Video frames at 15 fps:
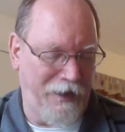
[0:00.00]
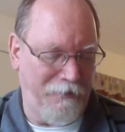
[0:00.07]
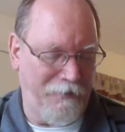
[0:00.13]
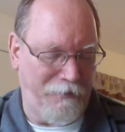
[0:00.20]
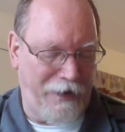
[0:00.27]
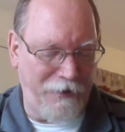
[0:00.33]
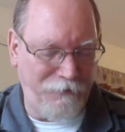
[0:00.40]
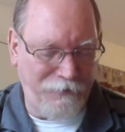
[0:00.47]

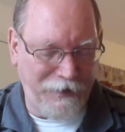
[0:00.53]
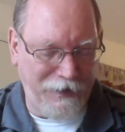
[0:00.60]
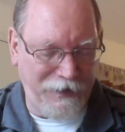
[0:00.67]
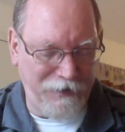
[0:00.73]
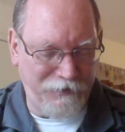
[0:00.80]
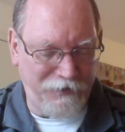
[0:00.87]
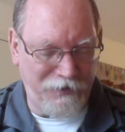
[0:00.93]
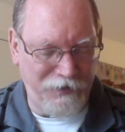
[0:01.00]
By
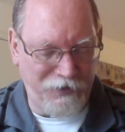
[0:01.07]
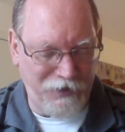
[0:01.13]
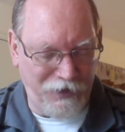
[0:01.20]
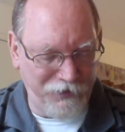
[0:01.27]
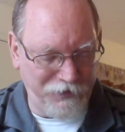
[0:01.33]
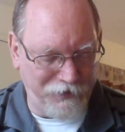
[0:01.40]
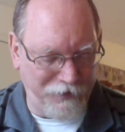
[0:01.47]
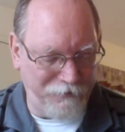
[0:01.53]
faith
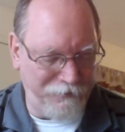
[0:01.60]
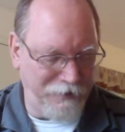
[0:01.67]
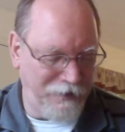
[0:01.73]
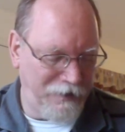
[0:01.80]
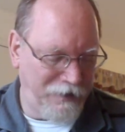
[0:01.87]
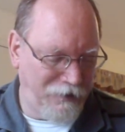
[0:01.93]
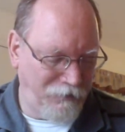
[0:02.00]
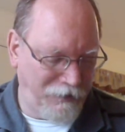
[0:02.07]
Joseph,
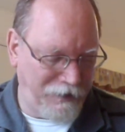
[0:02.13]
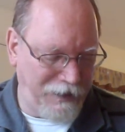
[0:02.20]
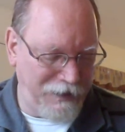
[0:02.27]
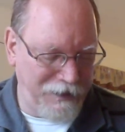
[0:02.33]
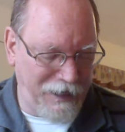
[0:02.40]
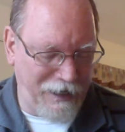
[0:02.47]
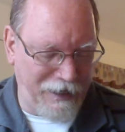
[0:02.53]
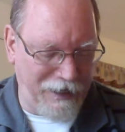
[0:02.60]
when he
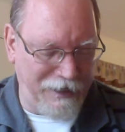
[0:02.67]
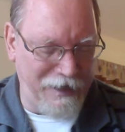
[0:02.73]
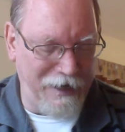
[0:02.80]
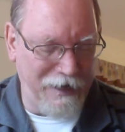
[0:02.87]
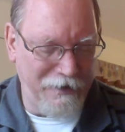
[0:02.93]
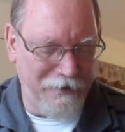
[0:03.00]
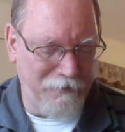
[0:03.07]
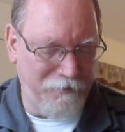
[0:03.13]
died,
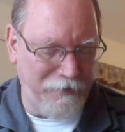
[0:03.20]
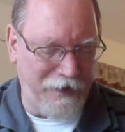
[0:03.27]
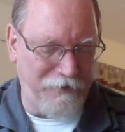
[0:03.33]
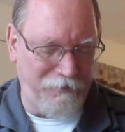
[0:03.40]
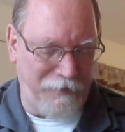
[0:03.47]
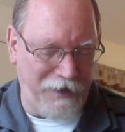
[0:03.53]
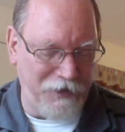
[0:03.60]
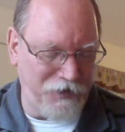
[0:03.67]
made
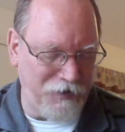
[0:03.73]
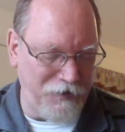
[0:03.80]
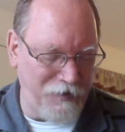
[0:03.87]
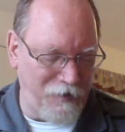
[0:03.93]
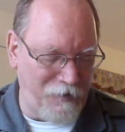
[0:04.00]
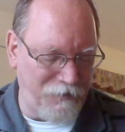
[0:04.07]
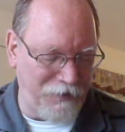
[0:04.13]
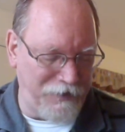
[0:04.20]
mention
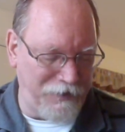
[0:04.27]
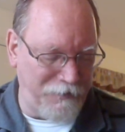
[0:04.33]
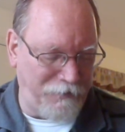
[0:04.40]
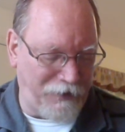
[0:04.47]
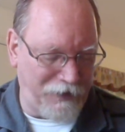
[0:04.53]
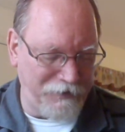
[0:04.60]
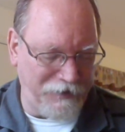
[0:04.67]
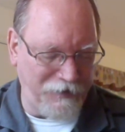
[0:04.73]
of the
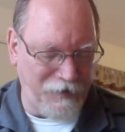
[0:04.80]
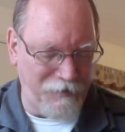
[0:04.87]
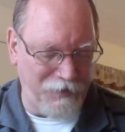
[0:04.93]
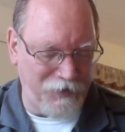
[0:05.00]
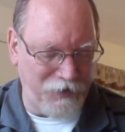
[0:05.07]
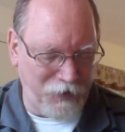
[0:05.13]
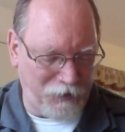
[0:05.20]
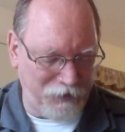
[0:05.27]
departing of the
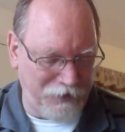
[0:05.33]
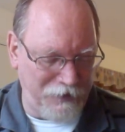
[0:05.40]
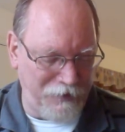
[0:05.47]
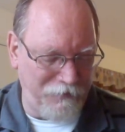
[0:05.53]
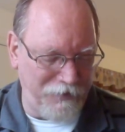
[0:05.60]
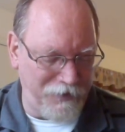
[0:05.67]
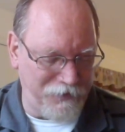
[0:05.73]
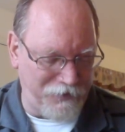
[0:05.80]
children
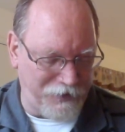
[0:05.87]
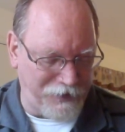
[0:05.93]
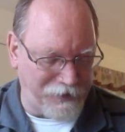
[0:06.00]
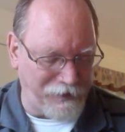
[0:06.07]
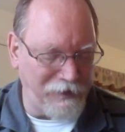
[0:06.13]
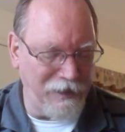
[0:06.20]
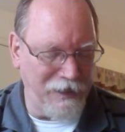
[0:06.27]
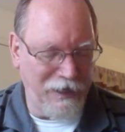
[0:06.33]
of
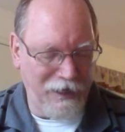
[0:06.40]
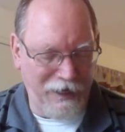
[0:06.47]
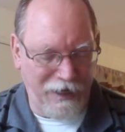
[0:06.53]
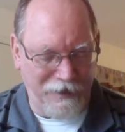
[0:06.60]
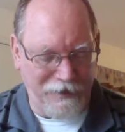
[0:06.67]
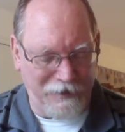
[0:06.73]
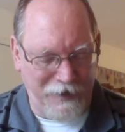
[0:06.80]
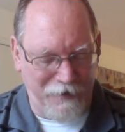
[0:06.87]
Israel,
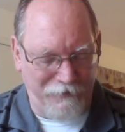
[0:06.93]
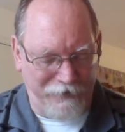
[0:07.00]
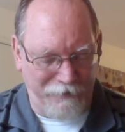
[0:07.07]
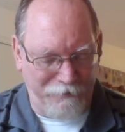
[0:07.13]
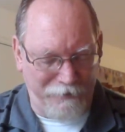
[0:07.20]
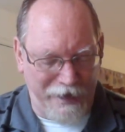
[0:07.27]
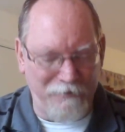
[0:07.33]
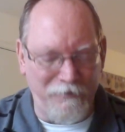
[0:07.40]
and gave
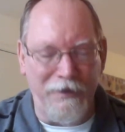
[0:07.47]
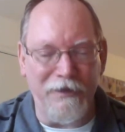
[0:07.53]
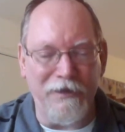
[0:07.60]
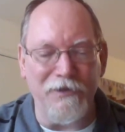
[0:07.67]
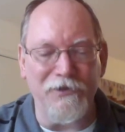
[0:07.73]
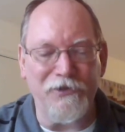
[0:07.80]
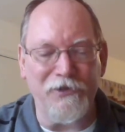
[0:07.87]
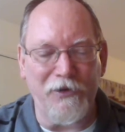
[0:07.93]
commandment
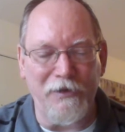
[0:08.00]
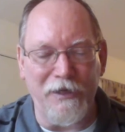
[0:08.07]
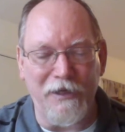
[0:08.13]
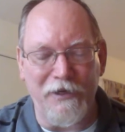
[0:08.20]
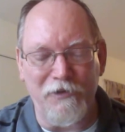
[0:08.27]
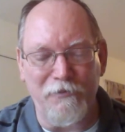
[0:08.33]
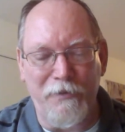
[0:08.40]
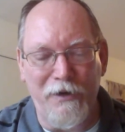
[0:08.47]
concerning
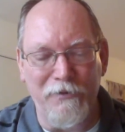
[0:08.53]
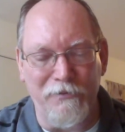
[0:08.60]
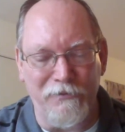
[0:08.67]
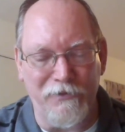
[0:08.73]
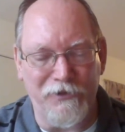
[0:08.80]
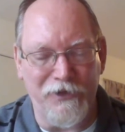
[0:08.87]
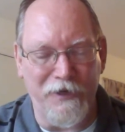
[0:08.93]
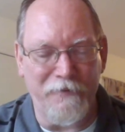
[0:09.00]
his
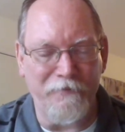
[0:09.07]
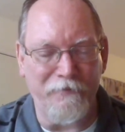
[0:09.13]
bones.